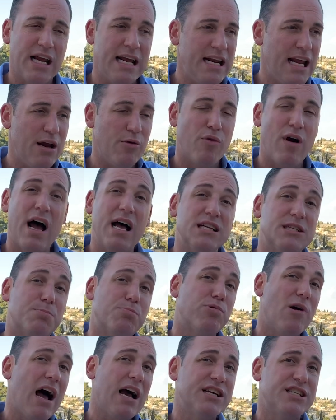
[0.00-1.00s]
in Iran's
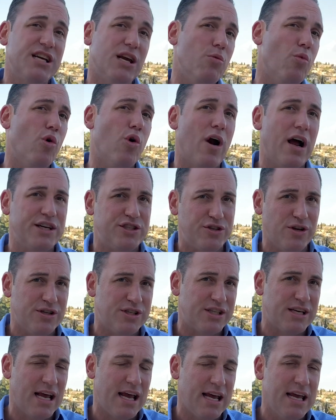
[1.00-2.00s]
proxy war, I
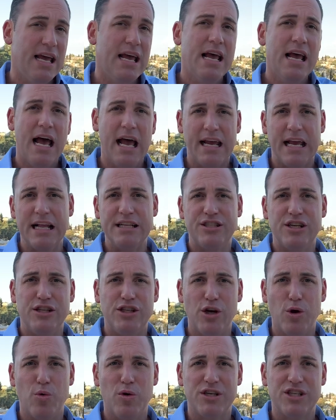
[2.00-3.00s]
should say, against the
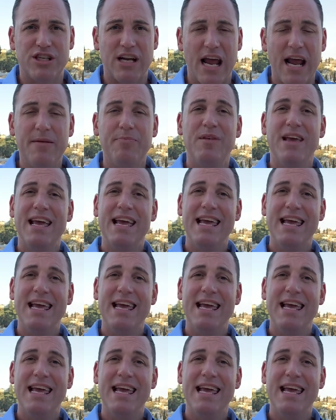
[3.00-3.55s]
Jewish state,